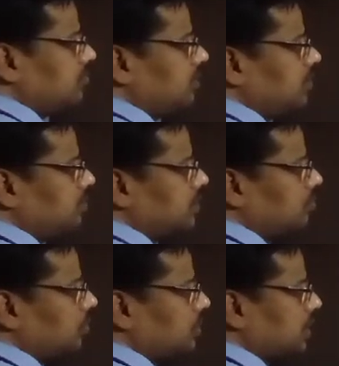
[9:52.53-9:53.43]
by 1
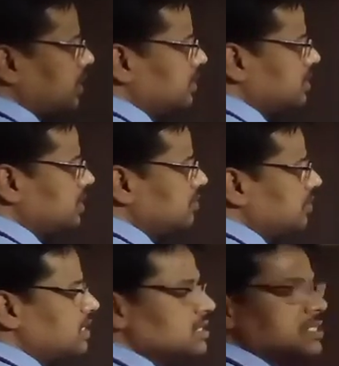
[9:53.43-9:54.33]
upon 9. This
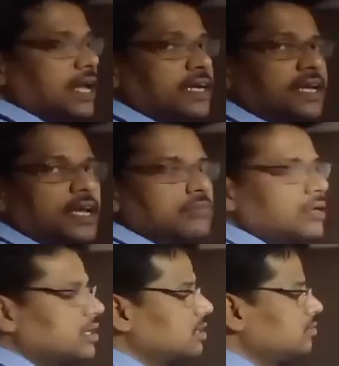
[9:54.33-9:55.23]
divide sign can be
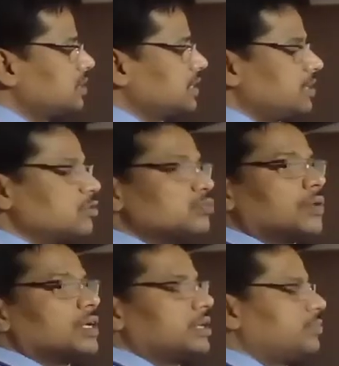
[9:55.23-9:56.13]
converted into
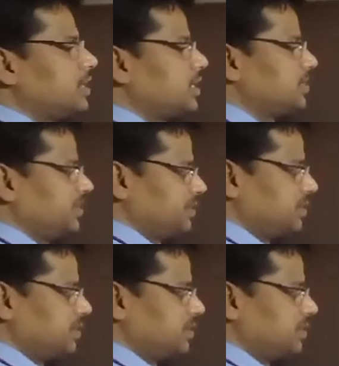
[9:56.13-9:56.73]
multiplication.